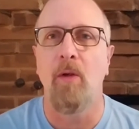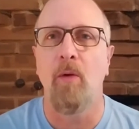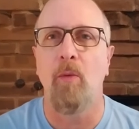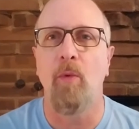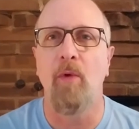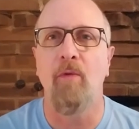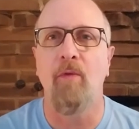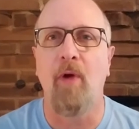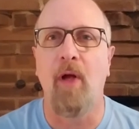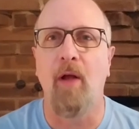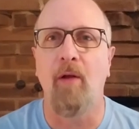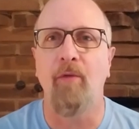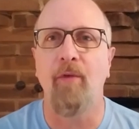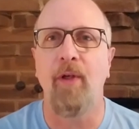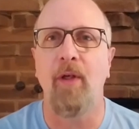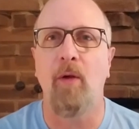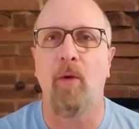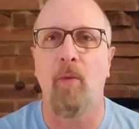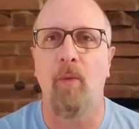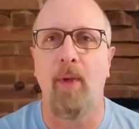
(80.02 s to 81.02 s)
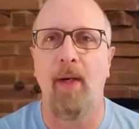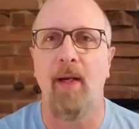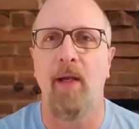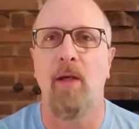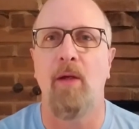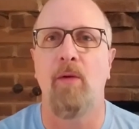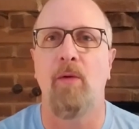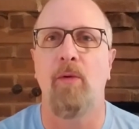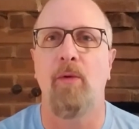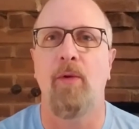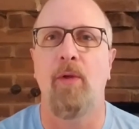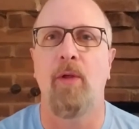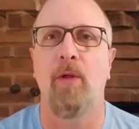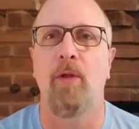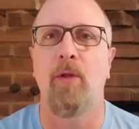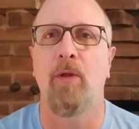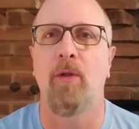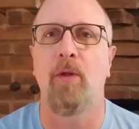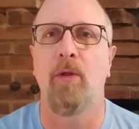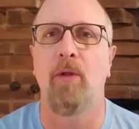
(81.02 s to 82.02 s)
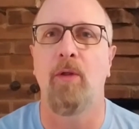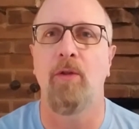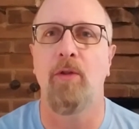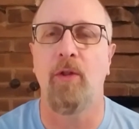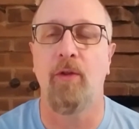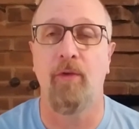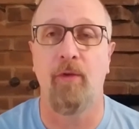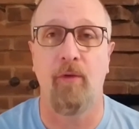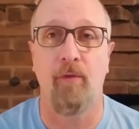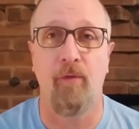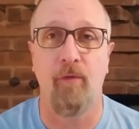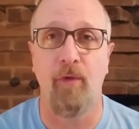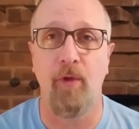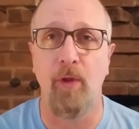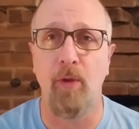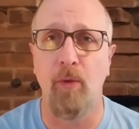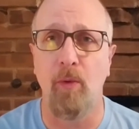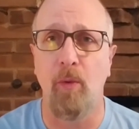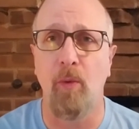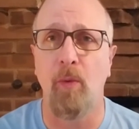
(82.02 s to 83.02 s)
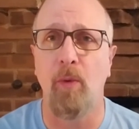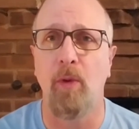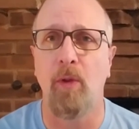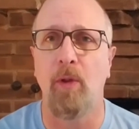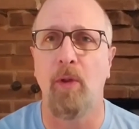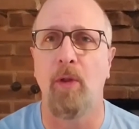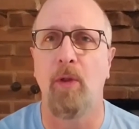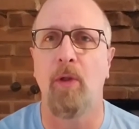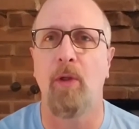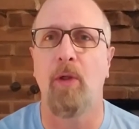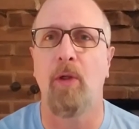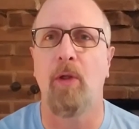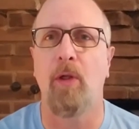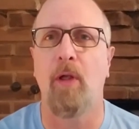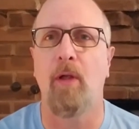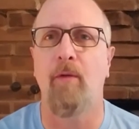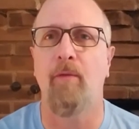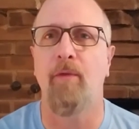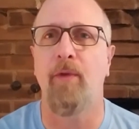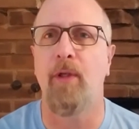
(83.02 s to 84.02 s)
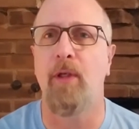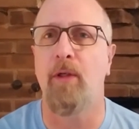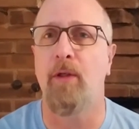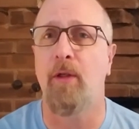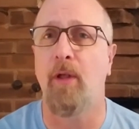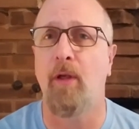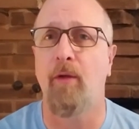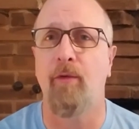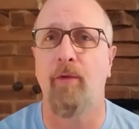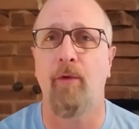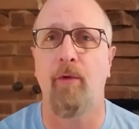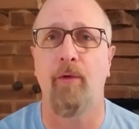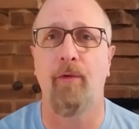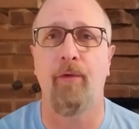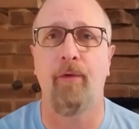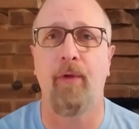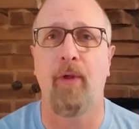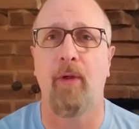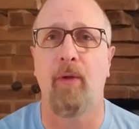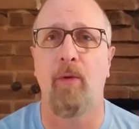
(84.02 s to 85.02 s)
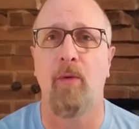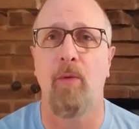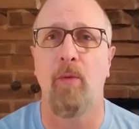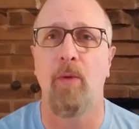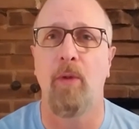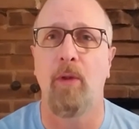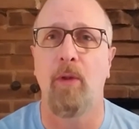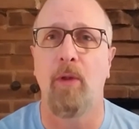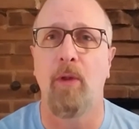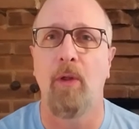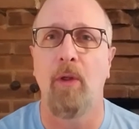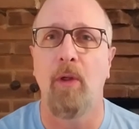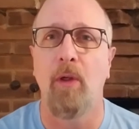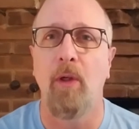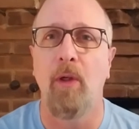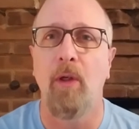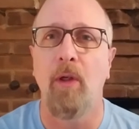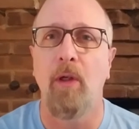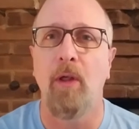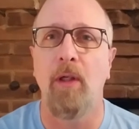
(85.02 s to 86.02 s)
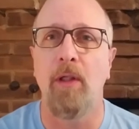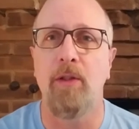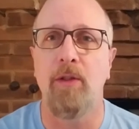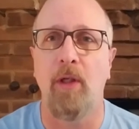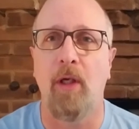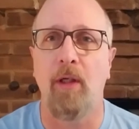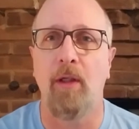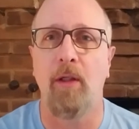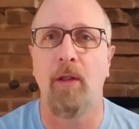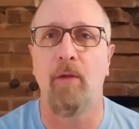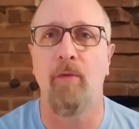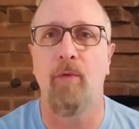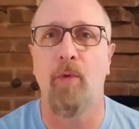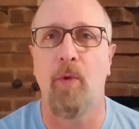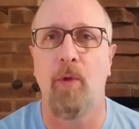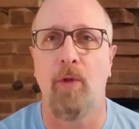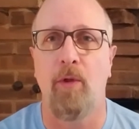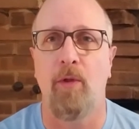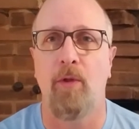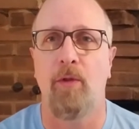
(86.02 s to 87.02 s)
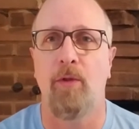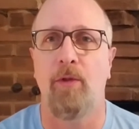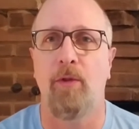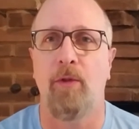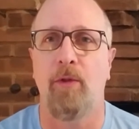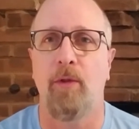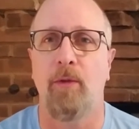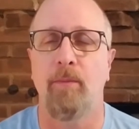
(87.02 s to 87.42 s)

revolving around just a few of the dozen or so executive orders